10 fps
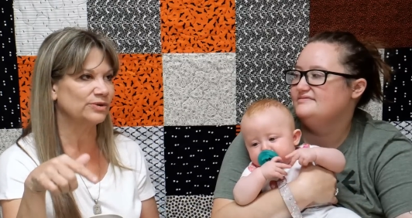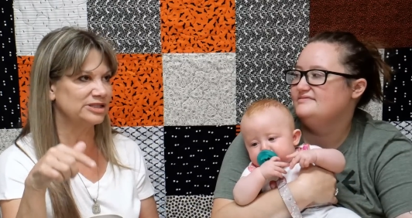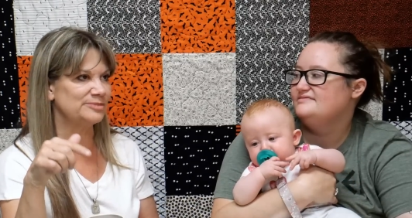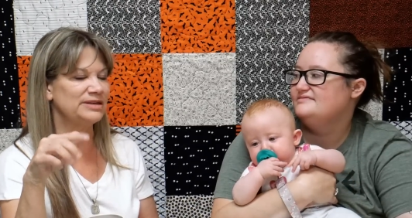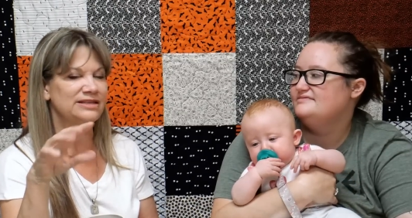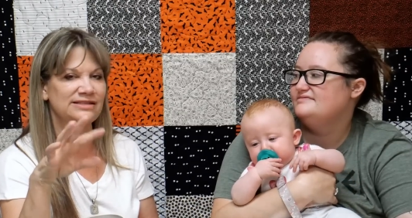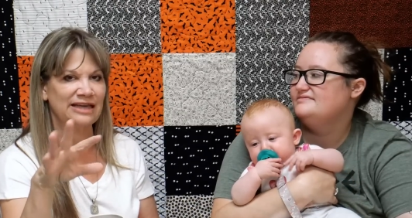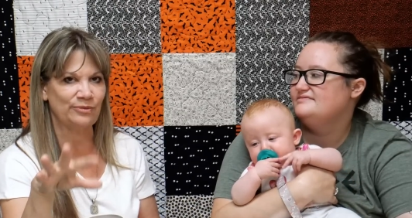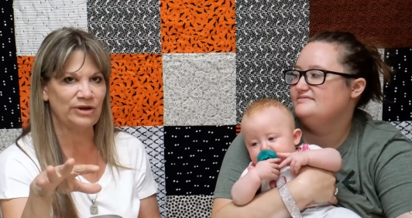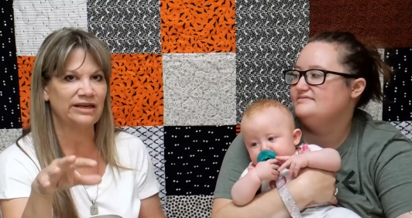Speaker 1: going to be the
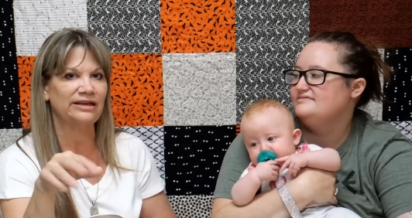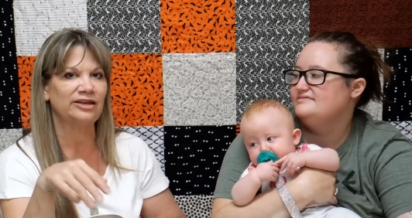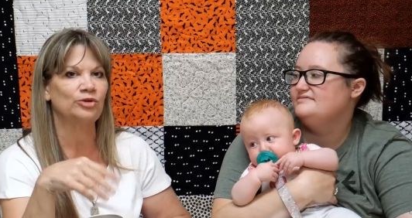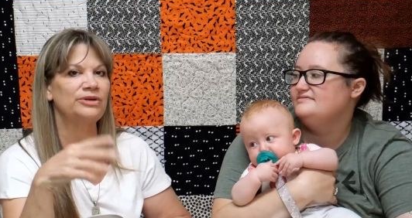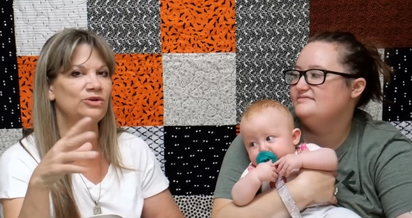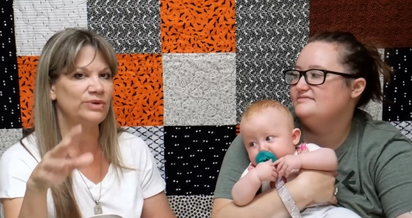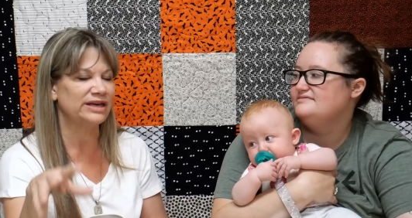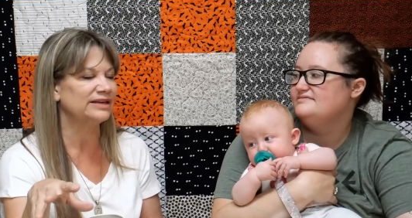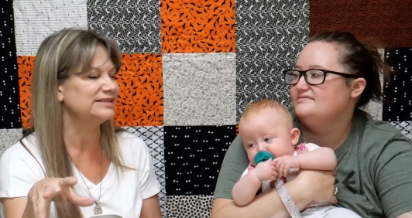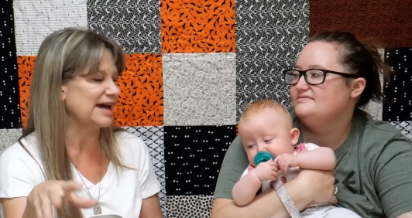same weekend. It'll be the
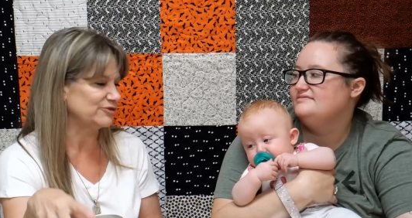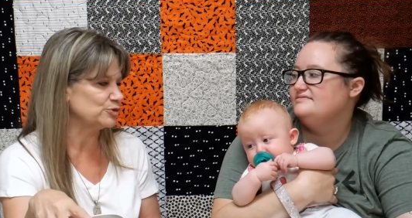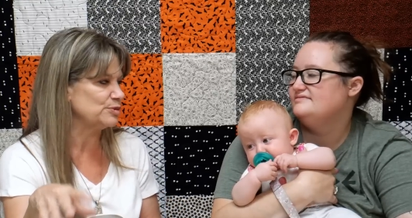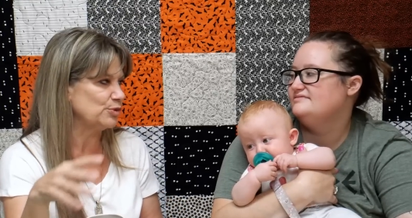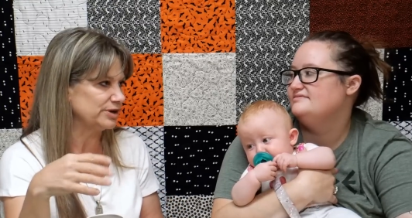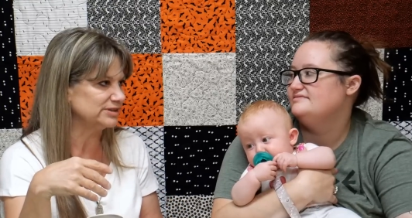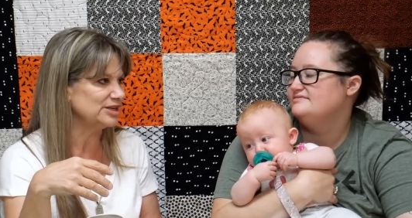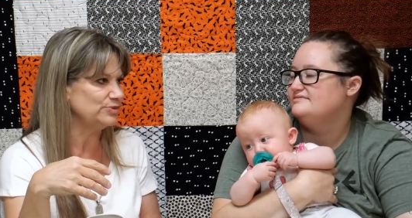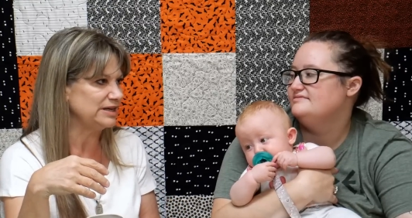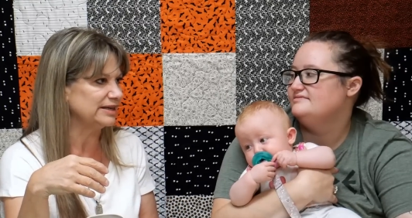weekend after Memorial
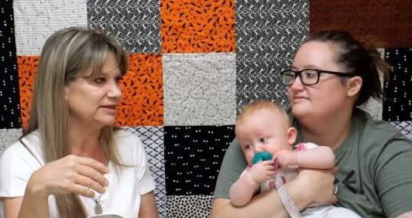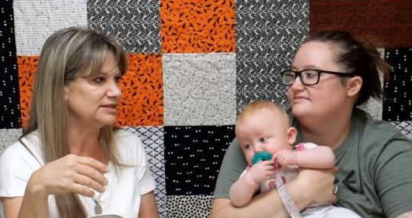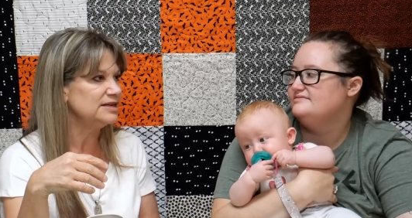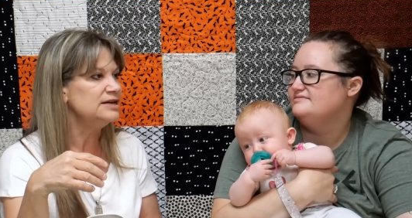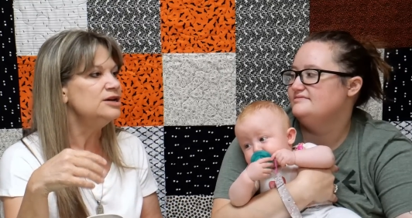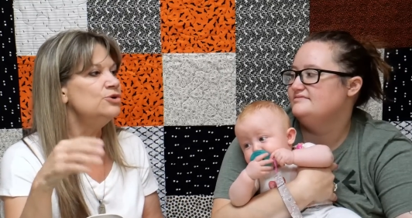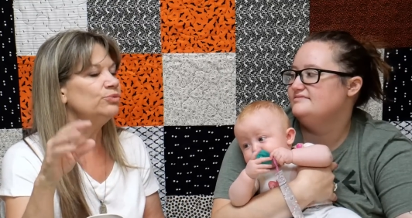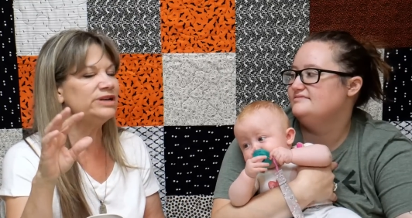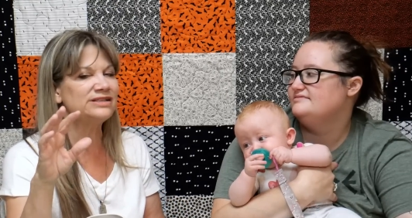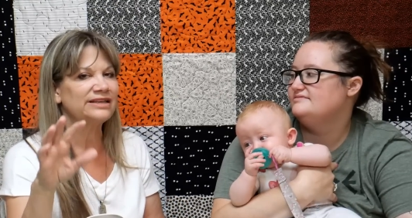Day weekend.
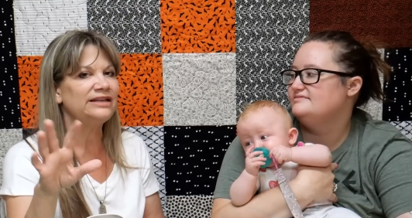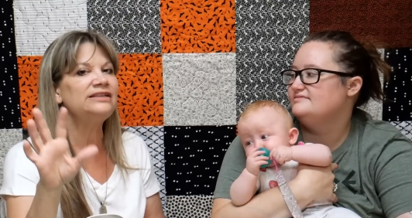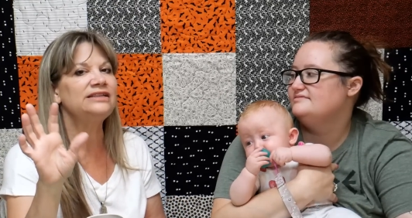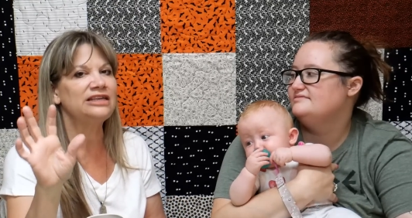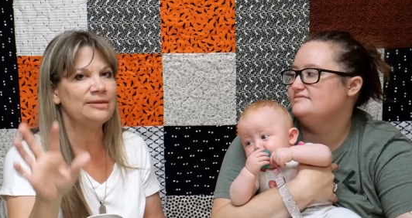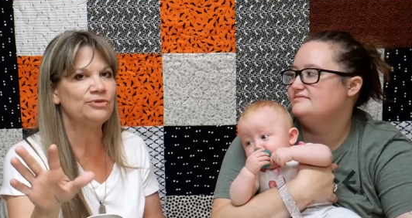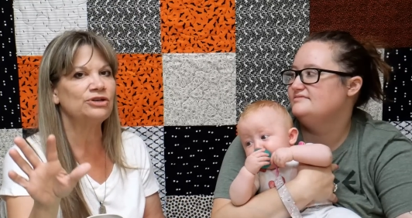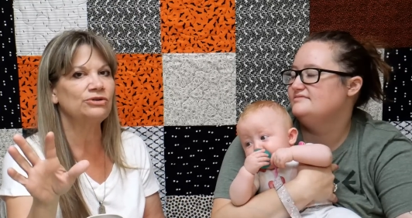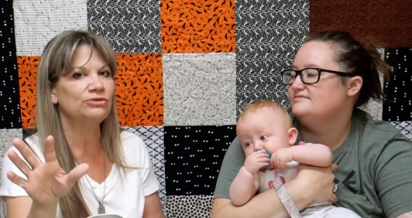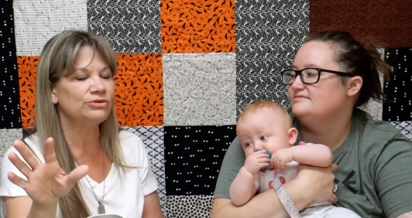We decided to keep
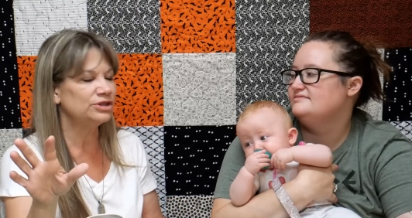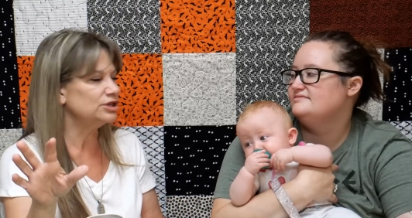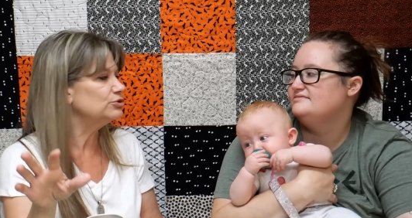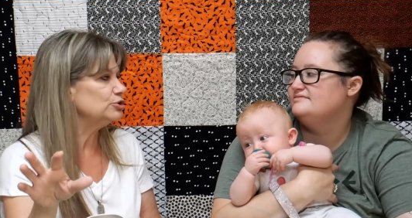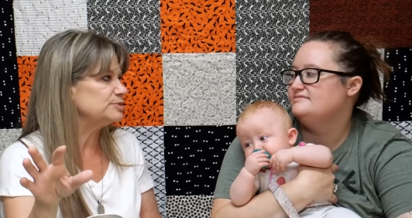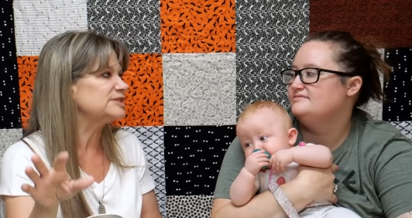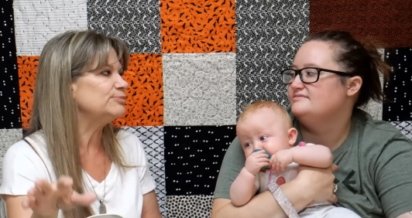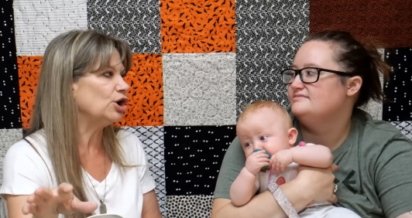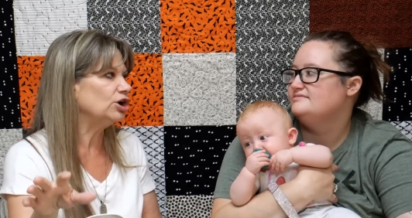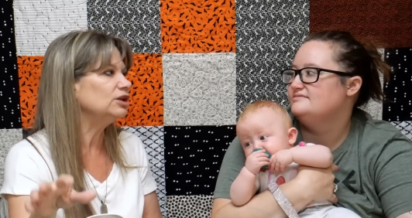the, the group
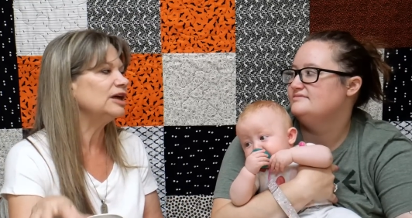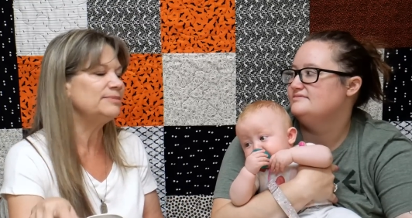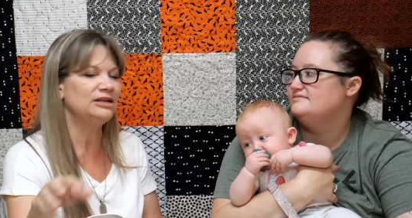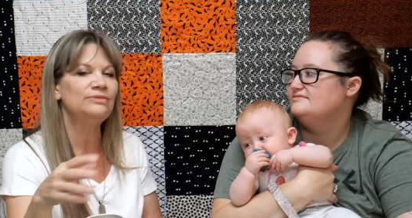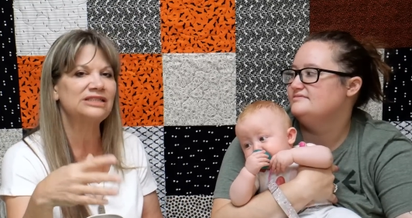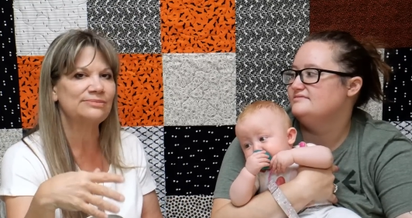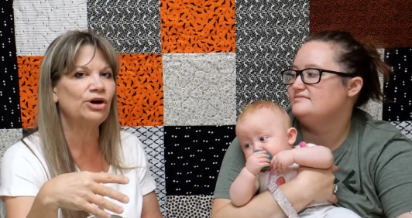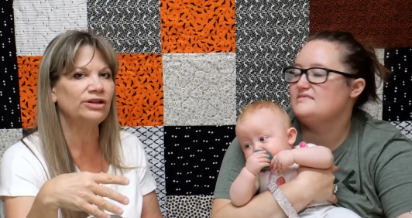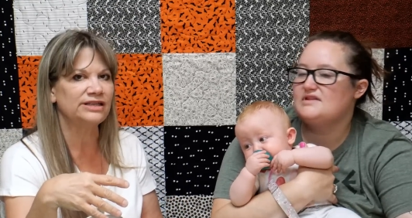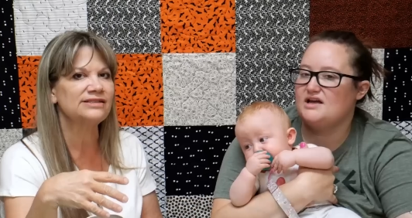small. I mean, it was
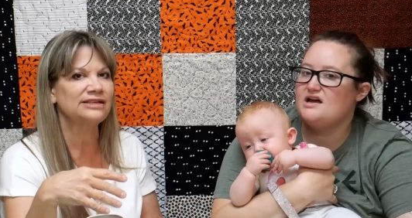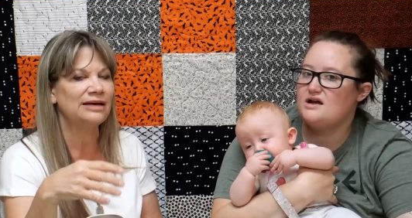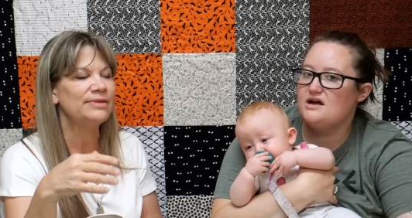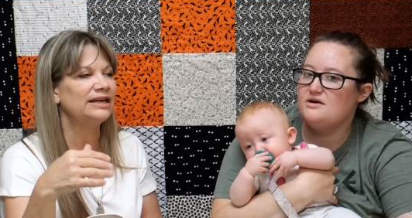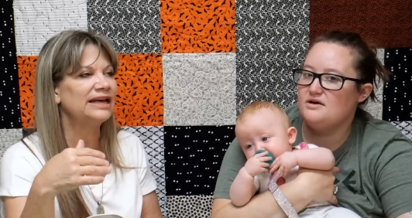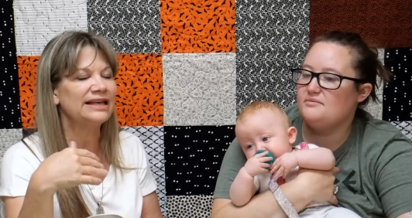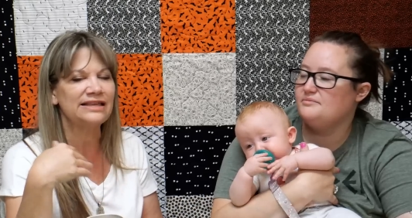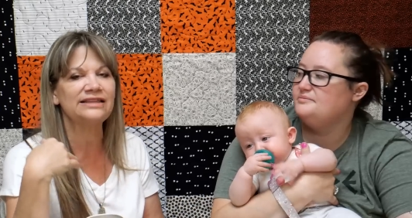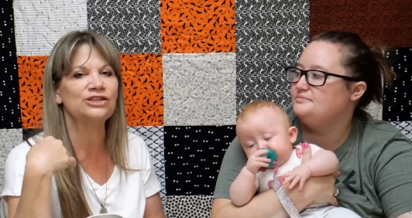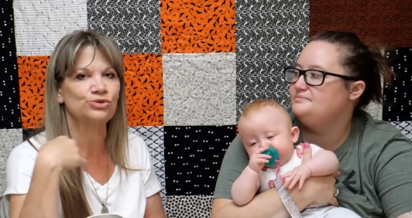small this time, and I
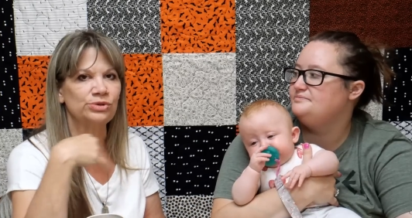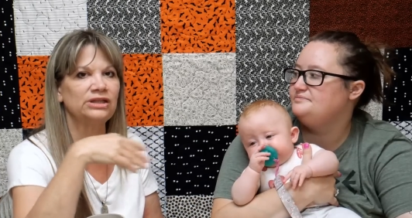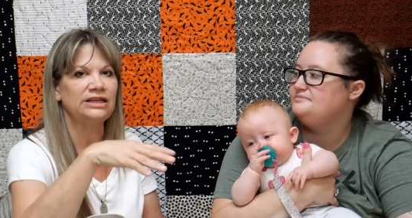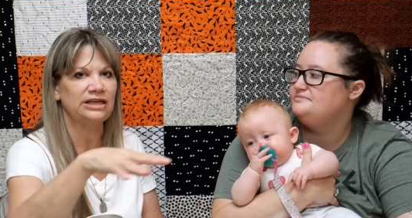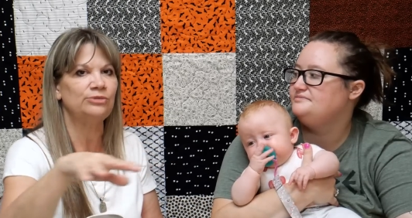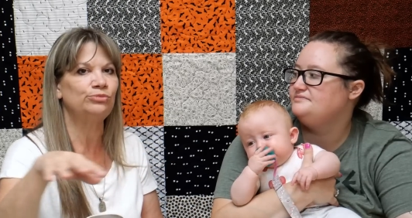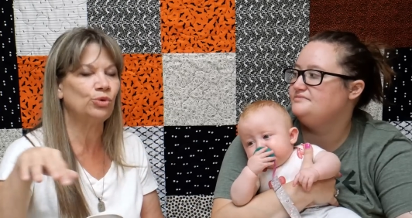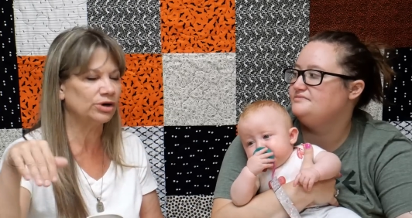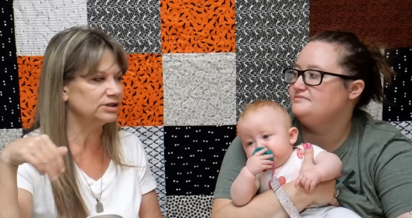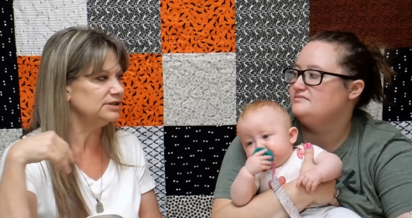think that's really
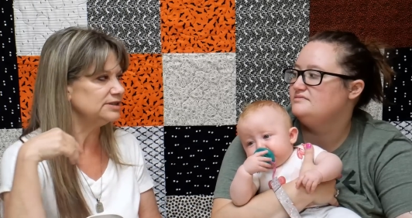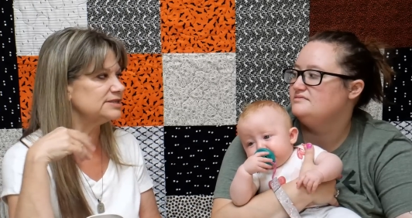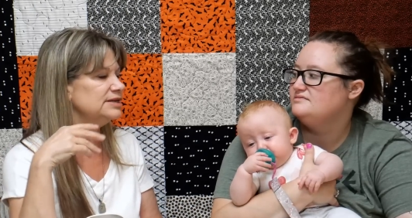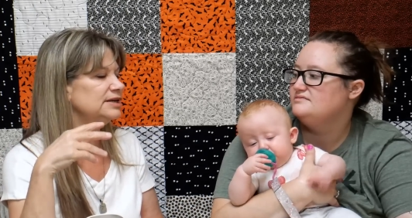important.